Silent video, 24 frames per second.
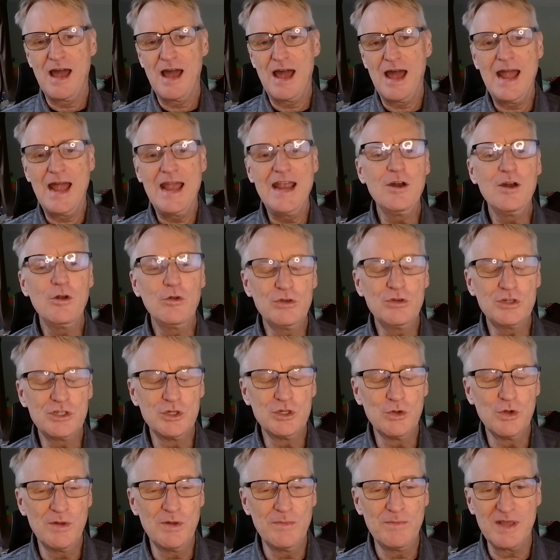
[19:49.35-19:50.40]
I don't
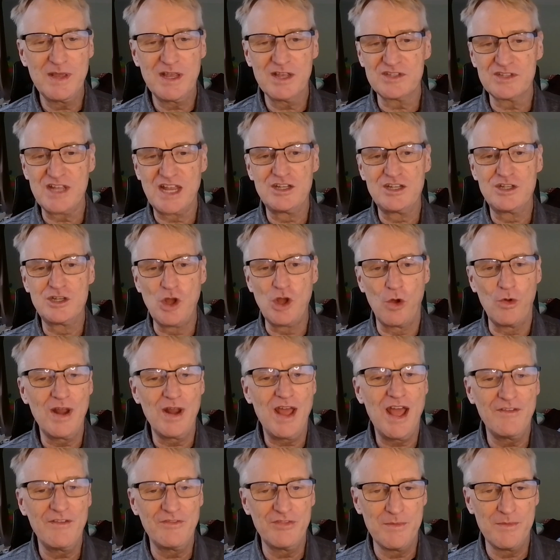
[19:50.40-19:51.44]
do it because I don't
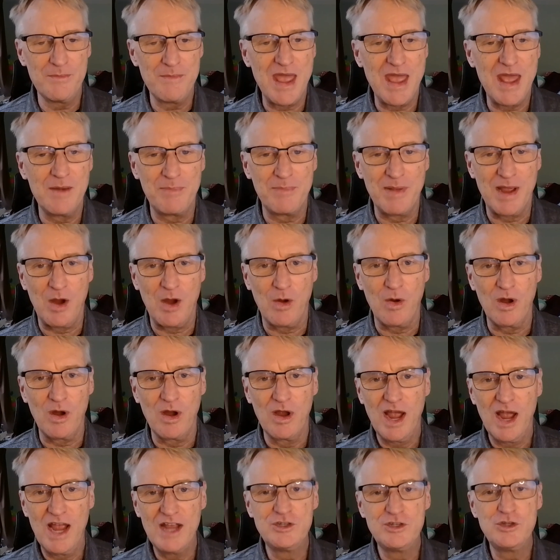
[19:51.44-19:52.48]
have the manpower.
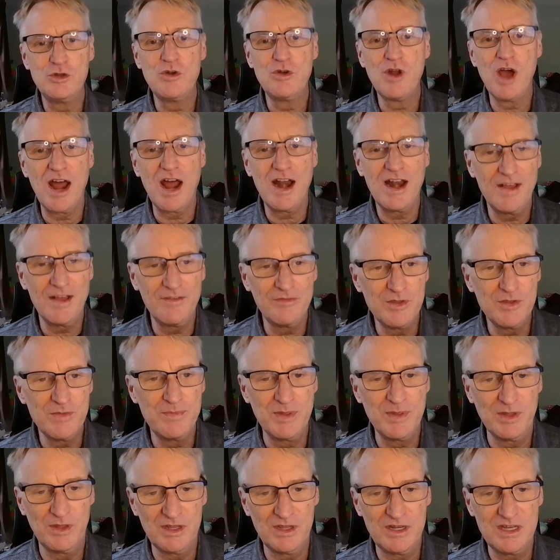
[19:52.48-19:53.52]
I do not have the
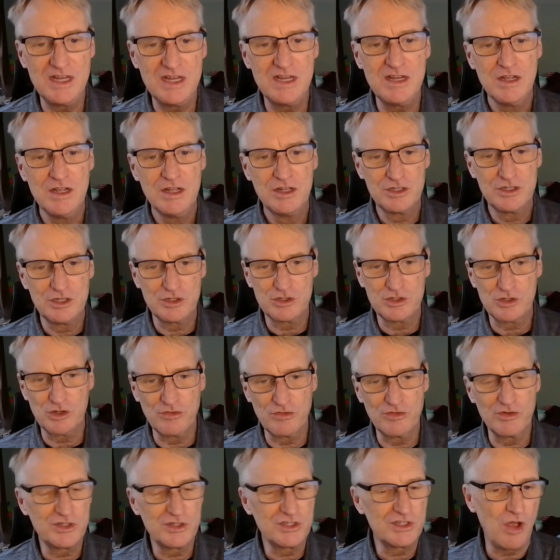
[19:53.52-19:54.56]
ability to
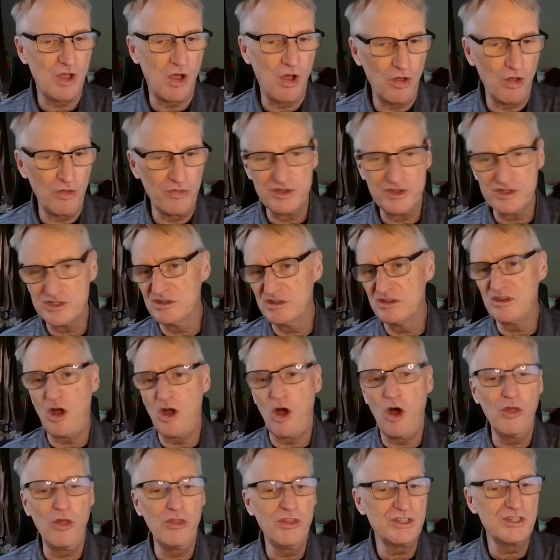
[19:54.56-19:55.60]
service all this
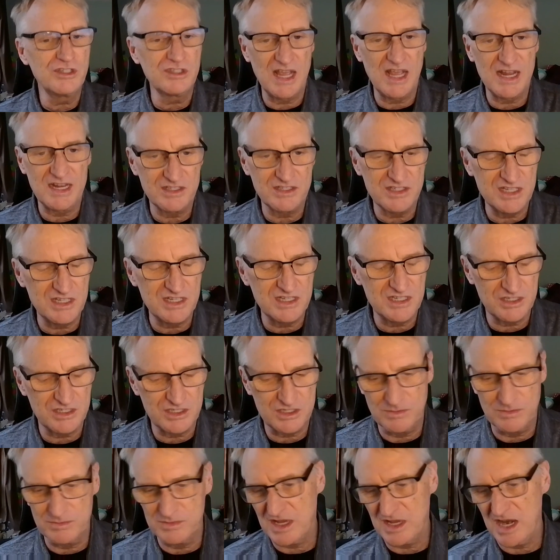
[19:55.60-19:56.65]
all these legacy
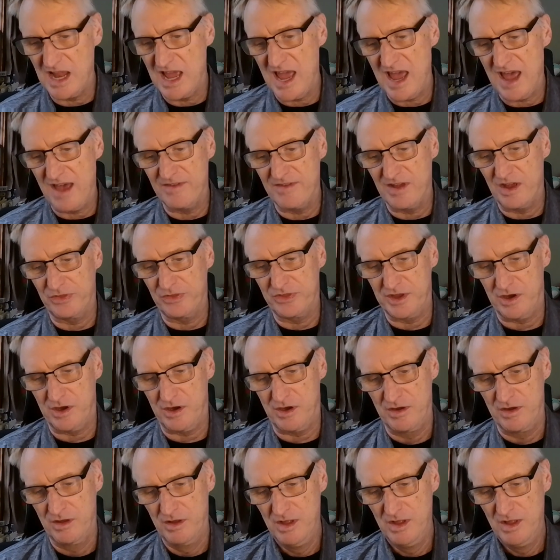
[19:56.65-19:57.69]
systems that I have out
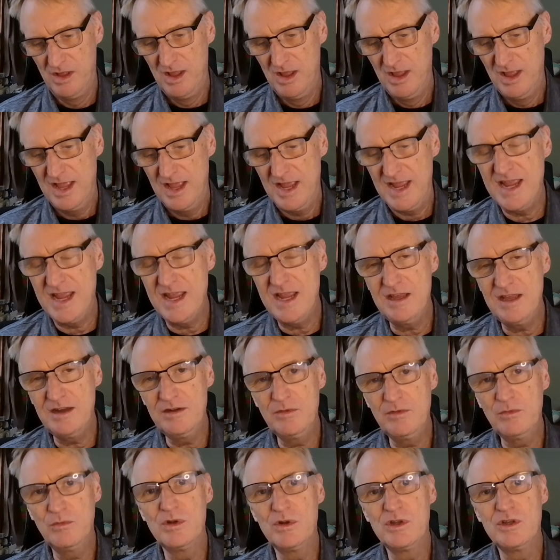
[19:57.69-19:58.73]
there.
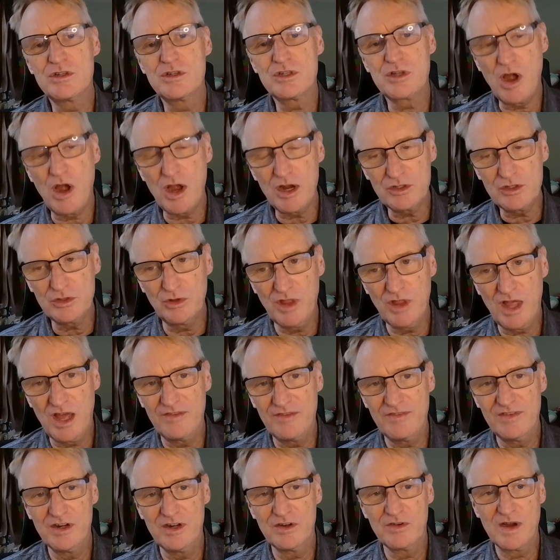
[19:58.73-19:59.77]
And when you talk to a lot
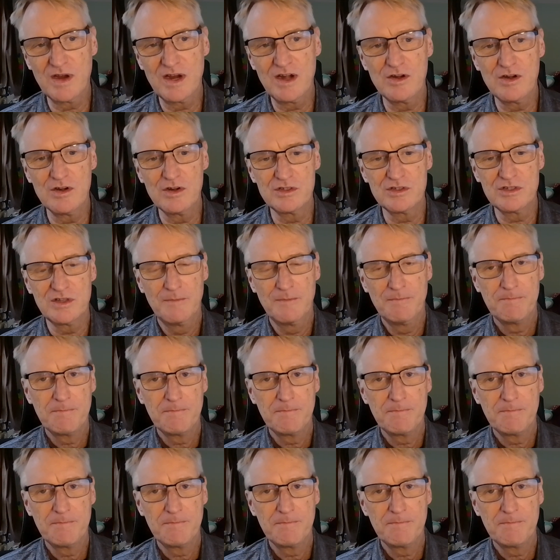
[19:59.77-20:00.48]
of integrators,